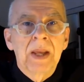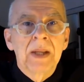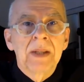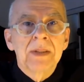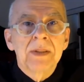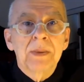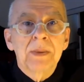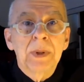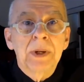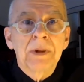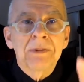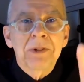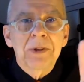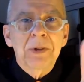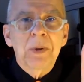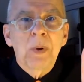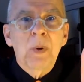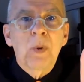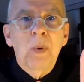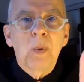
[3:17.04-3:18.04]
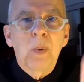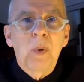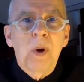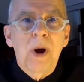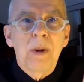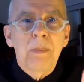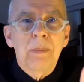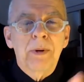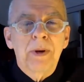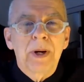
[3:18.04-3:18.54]
So we have to
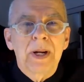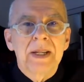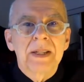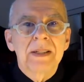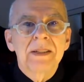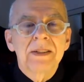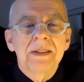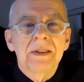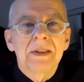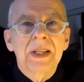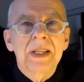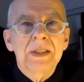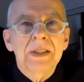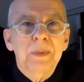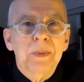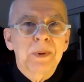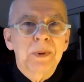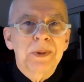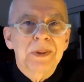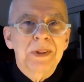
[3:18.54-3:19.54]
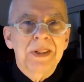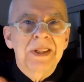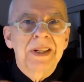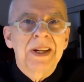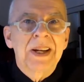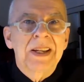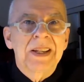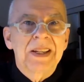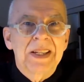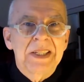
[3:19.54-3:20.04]
cooperate. So that's where the
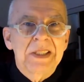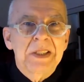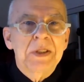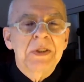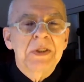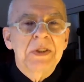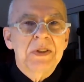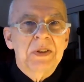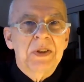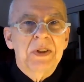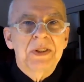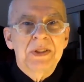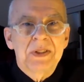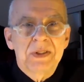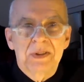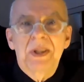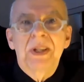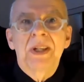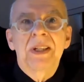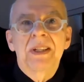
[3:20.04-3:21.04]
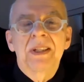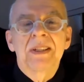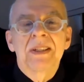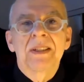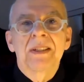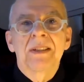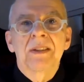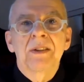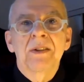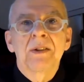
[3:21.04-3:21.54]
United Nations starts, right? And
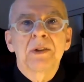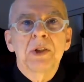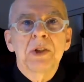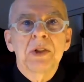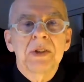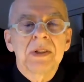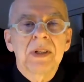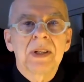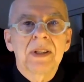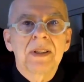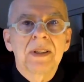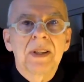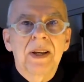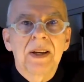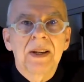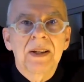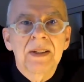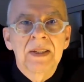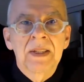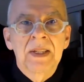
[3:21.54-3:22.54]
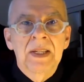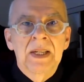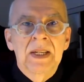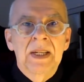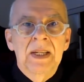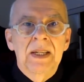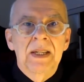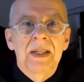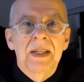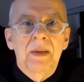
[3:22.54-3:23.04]
notions like that.
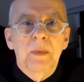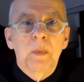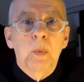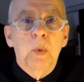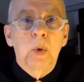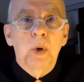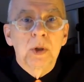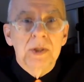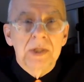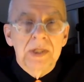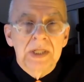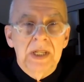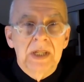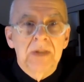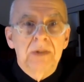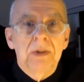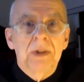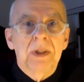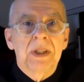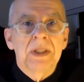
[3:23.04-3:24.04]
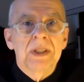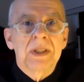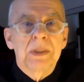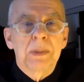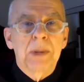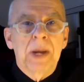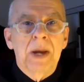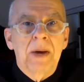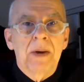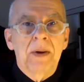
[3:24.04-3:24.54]
World centric is
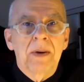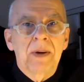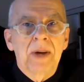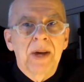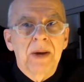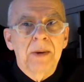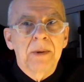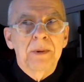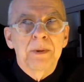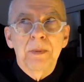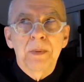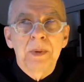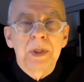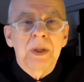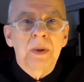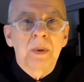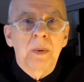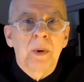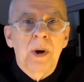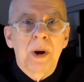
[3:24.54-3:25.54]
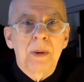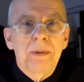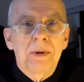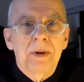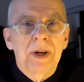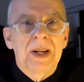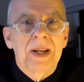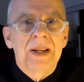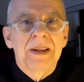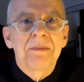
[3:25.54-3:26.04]
about how do we
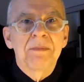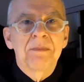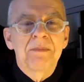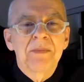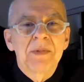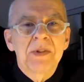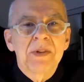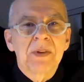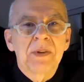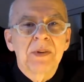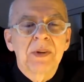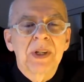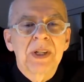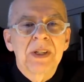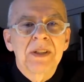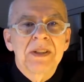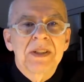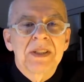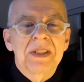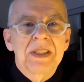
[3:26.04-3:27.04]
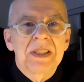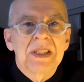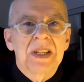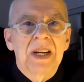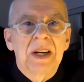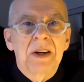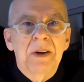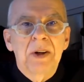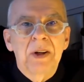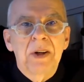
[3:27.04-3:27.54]
cooperate? So here's the
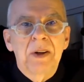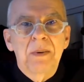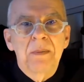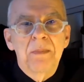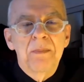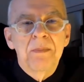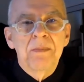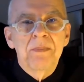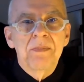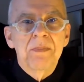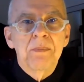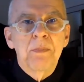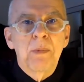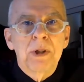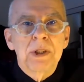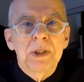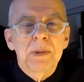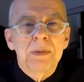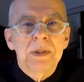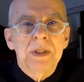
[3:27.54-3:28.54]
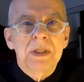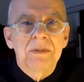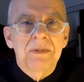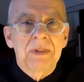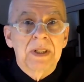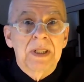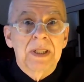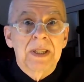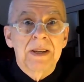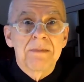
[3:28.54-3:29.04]
scenario more
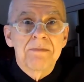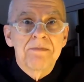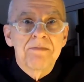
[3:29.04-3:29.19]
specifically.